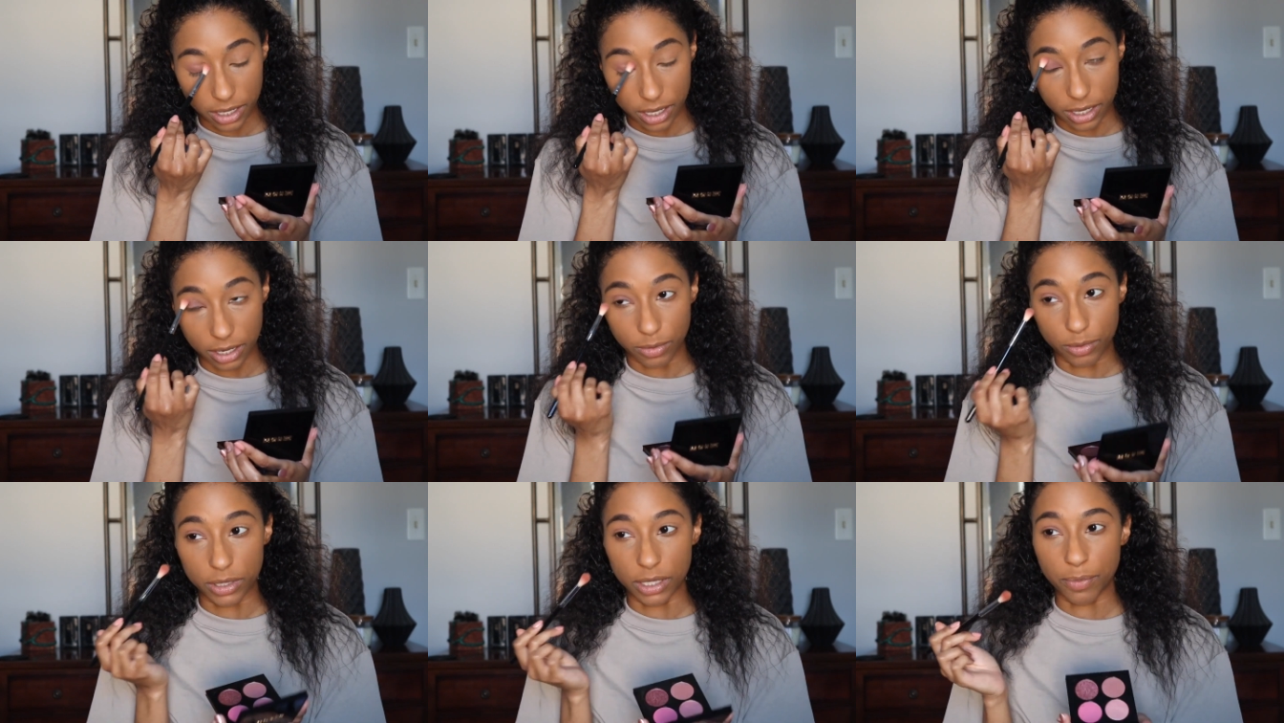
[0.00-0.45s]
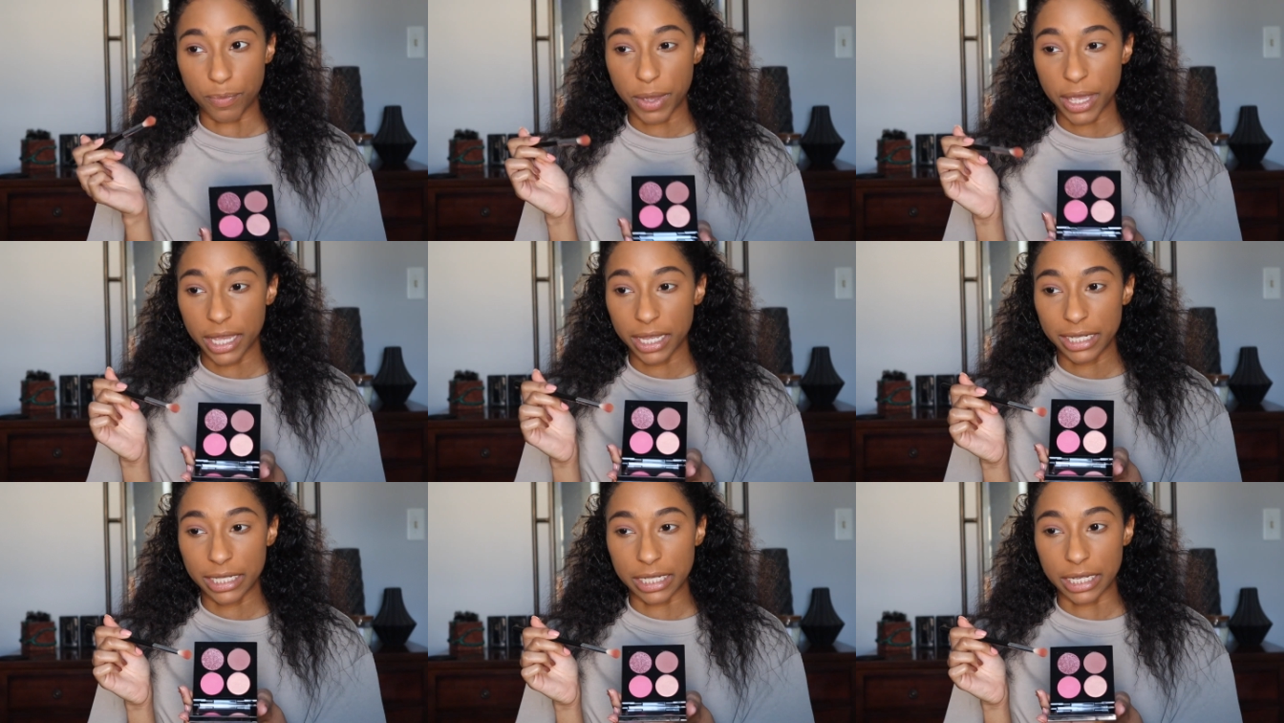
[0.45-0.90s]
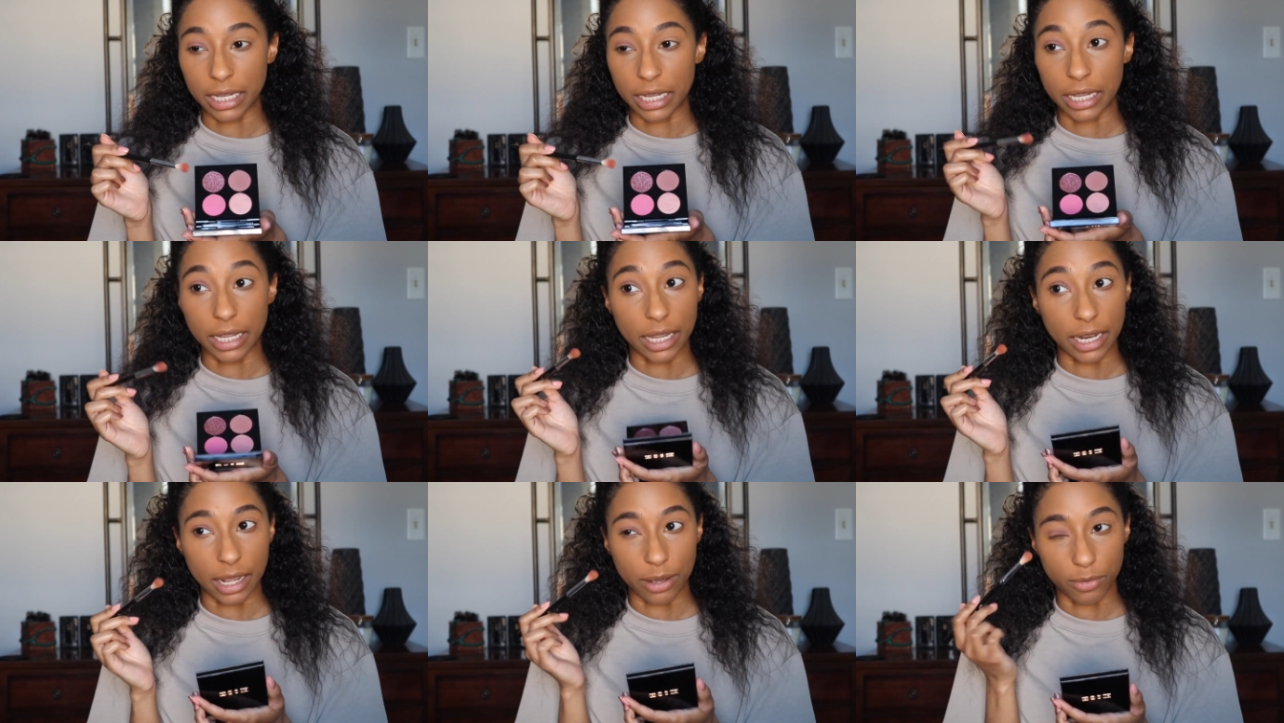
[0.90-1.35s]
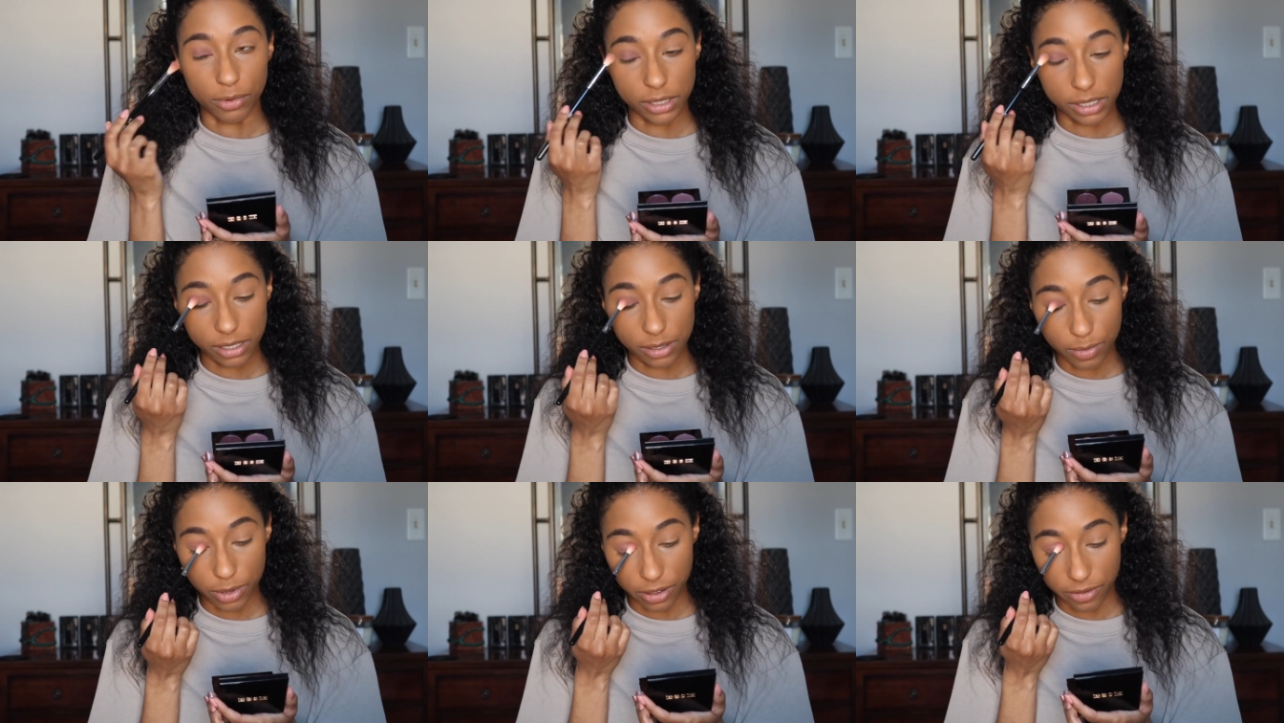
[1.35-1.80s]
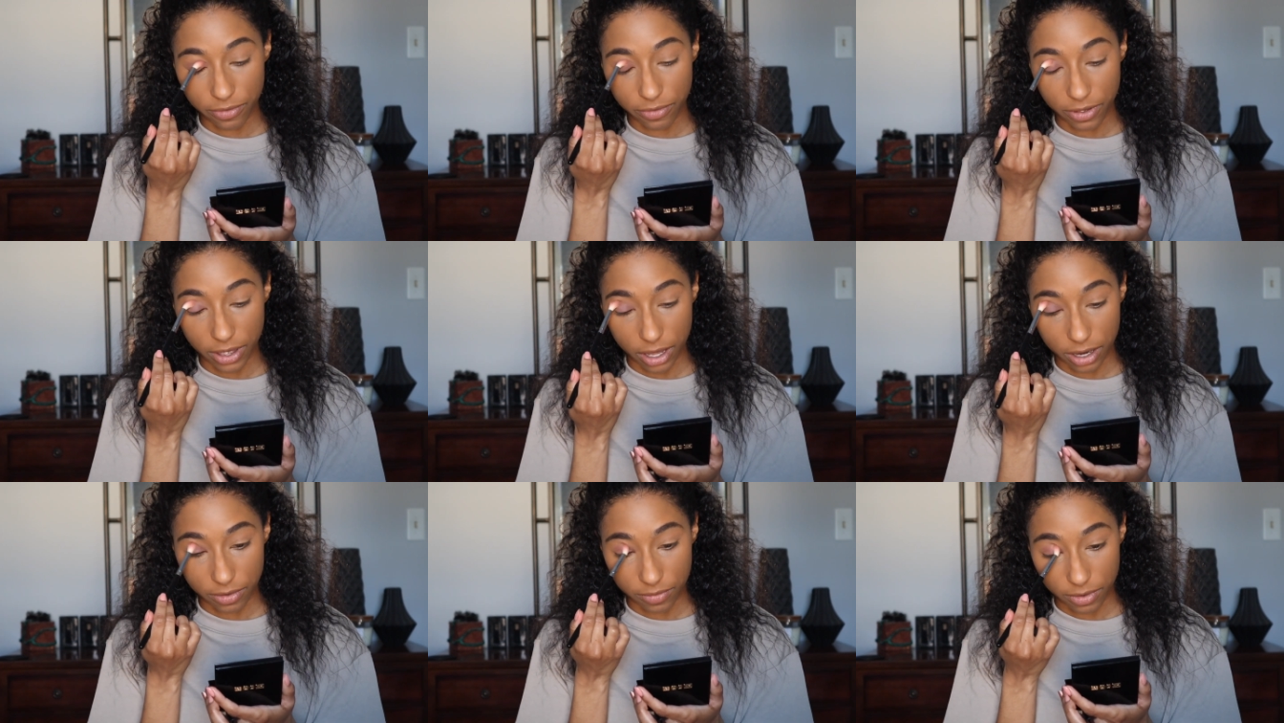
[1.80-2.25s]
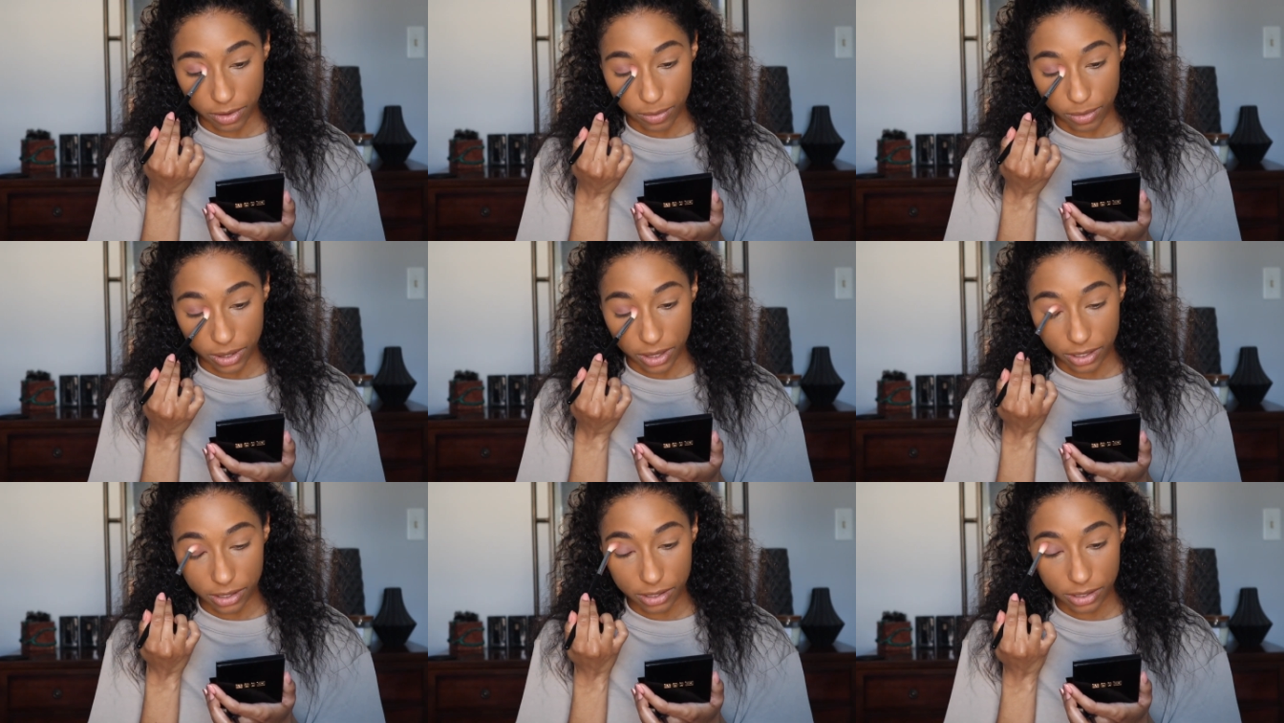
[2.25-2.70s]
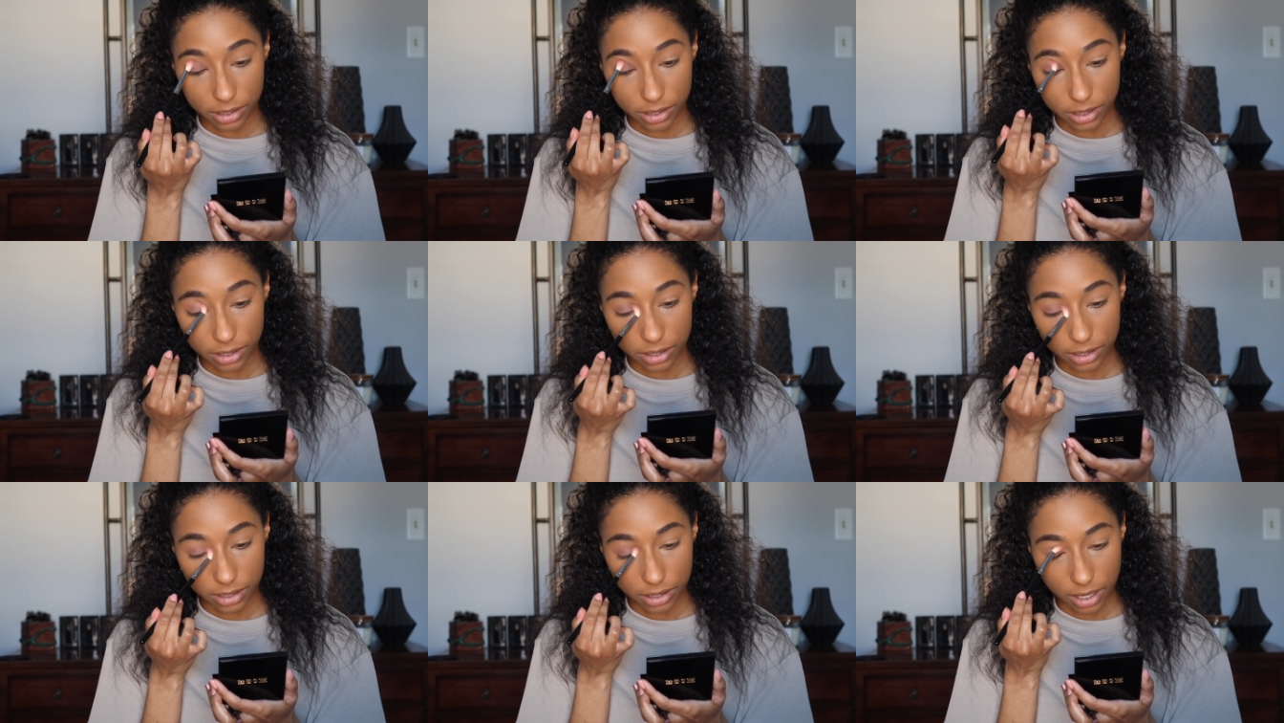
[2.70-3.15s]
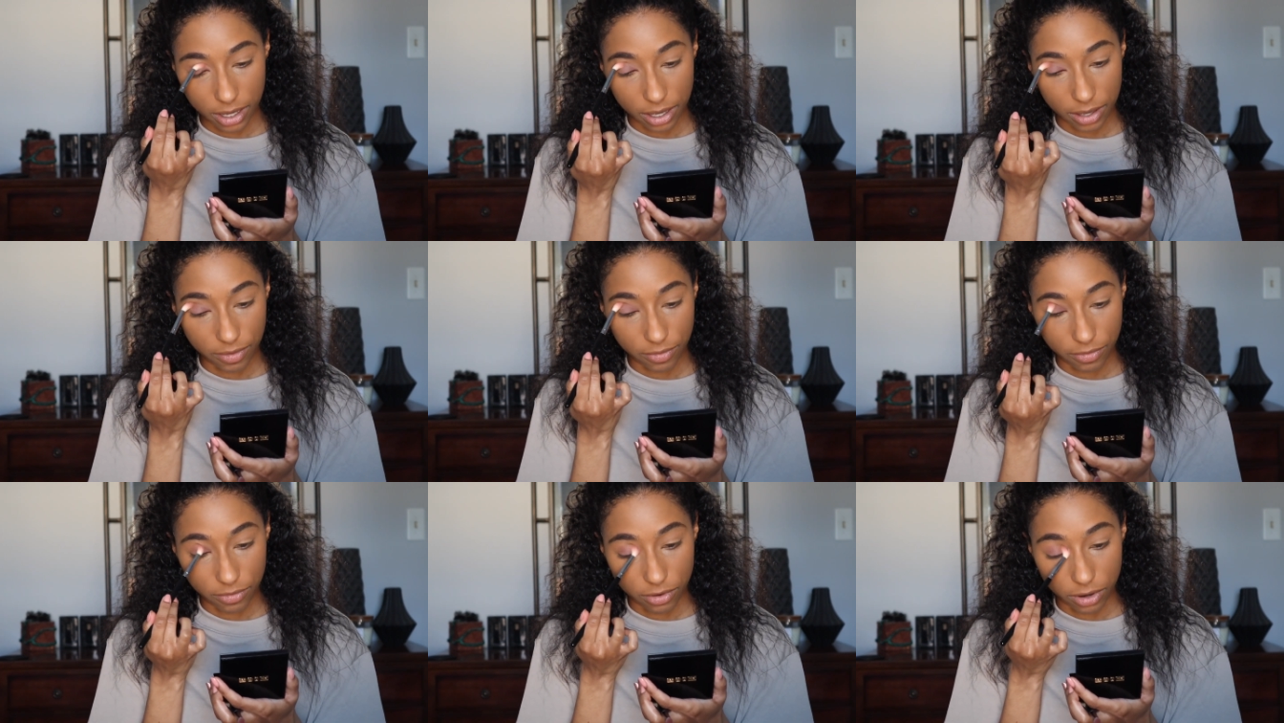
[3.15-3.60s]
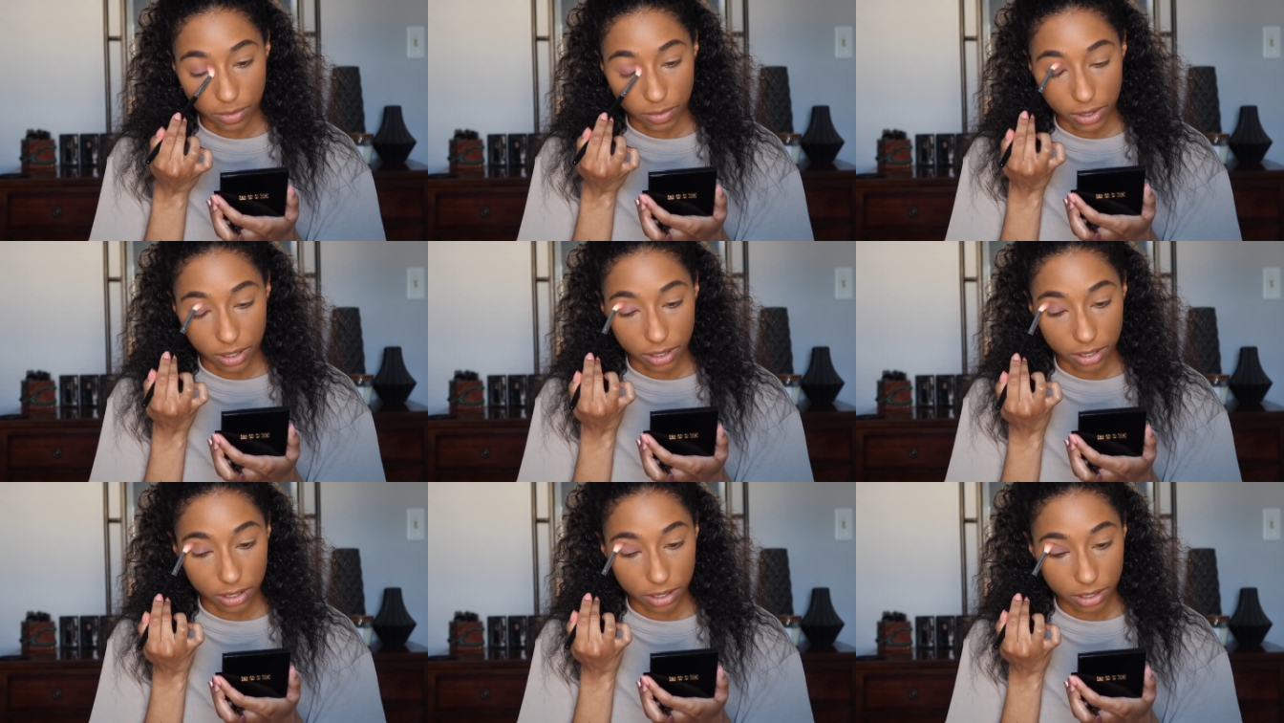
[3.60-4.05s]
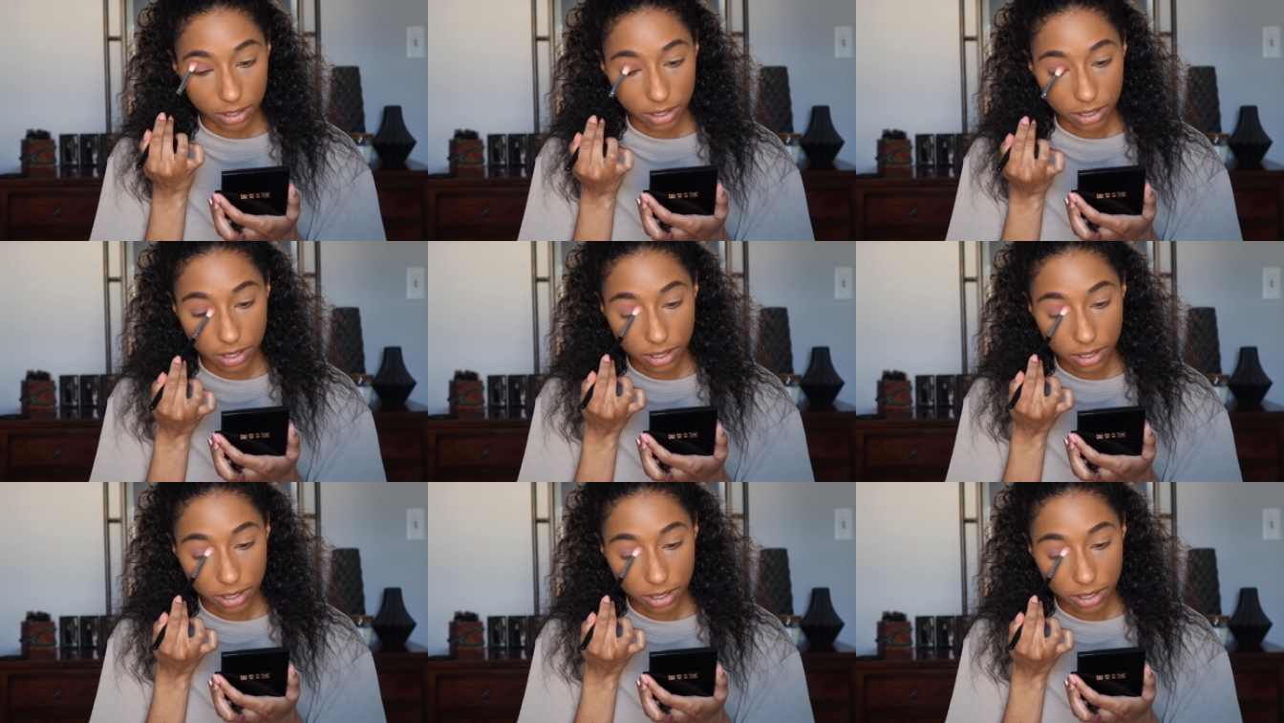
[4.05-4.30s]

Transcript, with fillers: And it was a pink shade, and I wasn't a big fan of it, but this is the same formula.